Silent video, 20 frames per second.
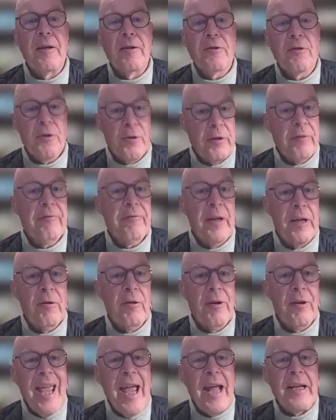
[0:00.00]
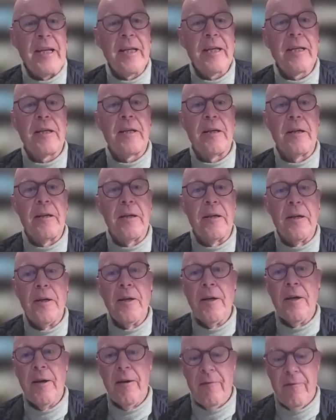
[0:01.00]
certified organic
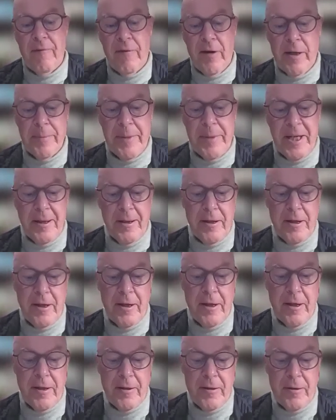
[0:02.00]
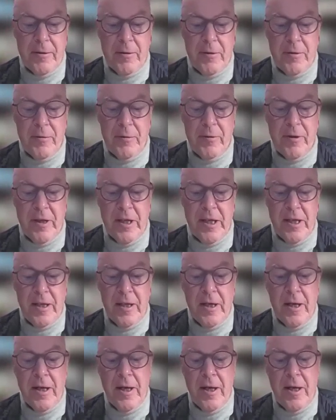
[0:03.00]
farming, to the
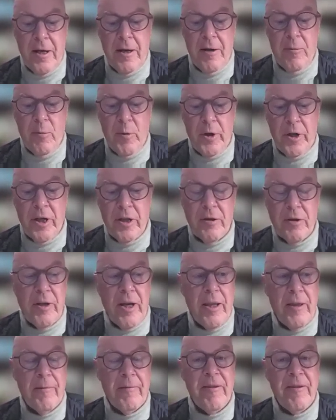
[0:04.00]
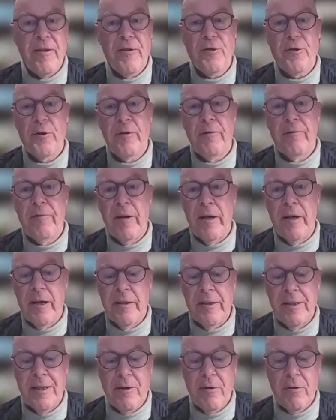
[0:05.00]
working together with the certifier
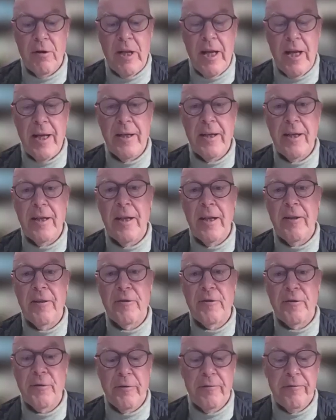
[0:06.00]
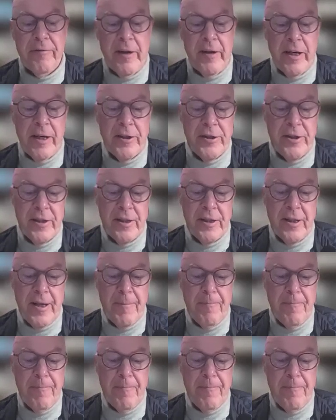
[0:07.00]
Ecoland and other certifiers,